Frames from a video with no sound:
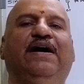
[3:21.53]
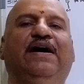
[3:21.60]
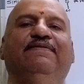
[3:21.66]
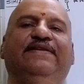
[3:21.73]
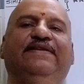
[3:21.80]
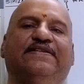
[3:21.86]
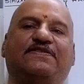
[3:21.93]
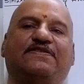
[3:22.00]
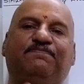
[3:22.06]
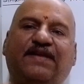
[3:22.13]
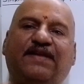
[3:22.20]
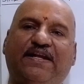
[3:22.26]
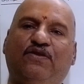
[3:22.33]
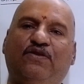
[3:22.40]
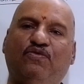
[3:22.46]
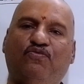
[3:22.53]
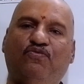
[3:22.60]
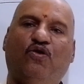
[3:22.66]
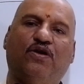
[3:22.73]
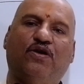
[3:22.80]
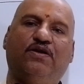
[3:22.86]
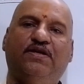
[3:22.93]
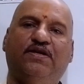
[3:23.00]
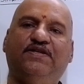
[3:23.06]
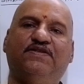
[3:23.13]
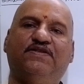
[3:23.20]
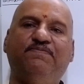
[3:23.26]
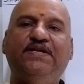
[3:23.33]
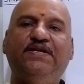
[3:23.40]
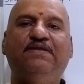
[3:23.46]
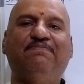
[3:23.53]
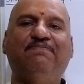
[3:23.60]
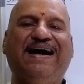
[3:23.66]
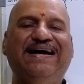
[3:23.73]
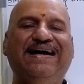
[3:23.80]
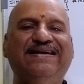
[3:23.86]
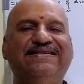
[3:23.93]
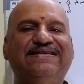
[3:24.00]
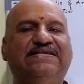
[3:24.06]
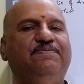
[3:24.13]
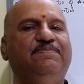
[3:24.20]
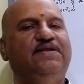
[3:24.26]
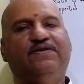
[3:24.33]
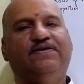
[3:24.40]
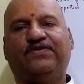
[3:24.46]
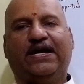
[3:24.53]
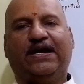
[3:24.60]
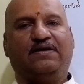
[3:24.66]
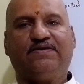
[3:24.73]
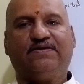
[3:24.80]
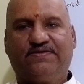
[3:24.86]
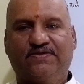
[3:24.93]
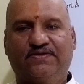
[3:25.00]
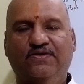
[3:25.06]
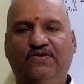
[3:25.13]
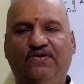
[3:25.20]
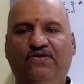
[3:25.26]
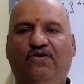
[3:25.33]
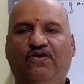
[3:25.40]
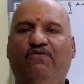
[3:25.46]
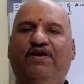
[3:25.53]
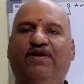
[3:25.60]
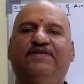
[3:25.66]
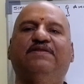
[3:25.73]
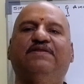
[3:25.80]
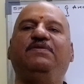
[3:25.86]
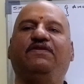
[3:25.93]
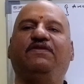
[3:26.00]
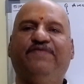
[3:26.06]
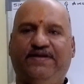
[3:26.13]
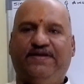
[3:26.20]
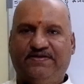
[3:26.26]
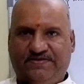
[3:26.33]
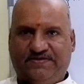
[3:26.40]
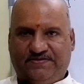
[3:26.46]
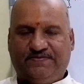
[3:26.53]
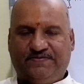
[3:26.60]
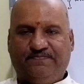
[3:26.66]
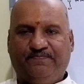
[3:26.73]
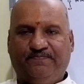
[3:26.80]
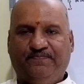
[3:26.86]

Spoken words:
I will explain you what is meant by similar triangles or similar figures.